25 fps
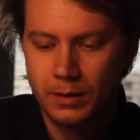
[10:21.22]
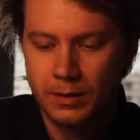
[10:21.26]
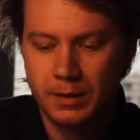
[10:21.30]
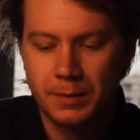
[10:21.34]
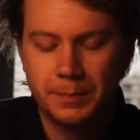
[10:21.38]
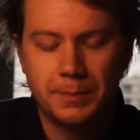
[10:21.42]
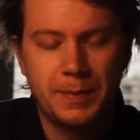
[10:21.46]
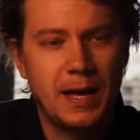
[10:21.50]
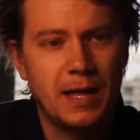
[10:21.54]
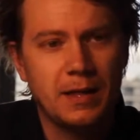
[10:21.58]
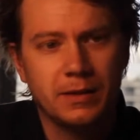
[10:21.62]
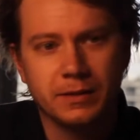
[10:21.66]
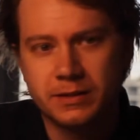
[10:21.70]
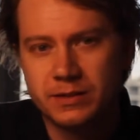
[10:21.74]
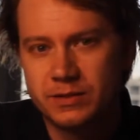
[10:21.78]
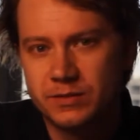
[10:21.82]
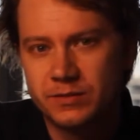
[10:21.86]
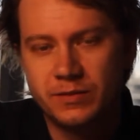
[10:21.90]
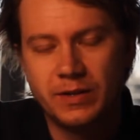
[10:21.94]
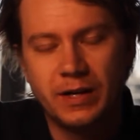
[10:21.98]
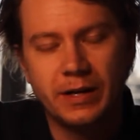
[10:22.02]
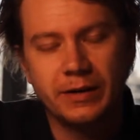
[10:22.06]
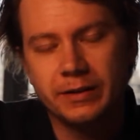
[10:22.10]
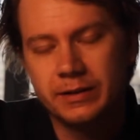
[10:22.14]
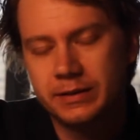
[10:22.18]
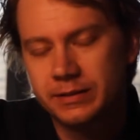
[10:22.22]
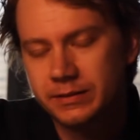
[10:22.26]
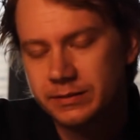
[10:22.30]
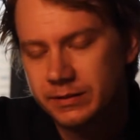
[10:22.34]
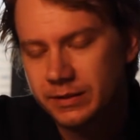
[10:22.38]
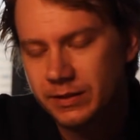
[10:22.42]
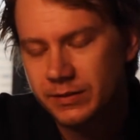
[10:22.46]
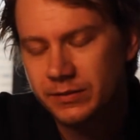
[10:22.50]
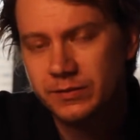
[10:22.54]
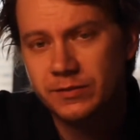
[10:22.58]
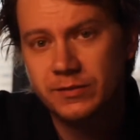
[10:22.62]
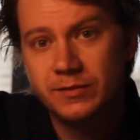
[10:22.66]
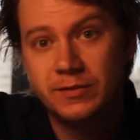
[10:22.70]
the palate is very,
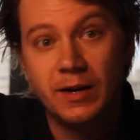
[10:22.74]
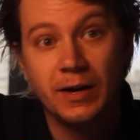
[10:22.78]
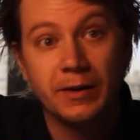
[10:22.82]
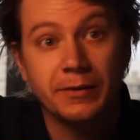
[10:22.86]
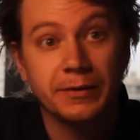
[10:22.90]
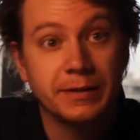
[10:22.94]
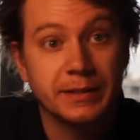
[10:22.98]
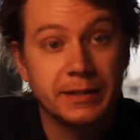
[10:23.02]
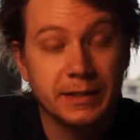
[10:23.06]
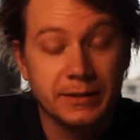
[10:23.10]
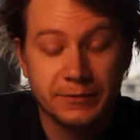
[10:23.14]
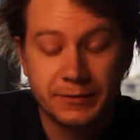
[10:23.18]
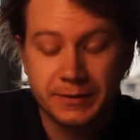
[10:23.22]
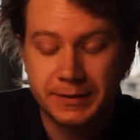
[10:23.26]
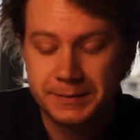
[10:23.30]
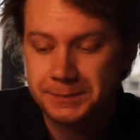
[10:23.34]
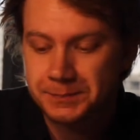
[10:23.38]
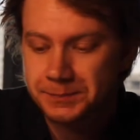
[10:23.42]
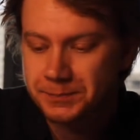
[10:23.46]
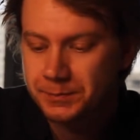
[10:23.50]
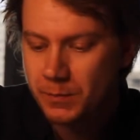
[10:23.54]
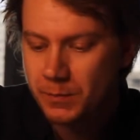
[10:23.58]
very different.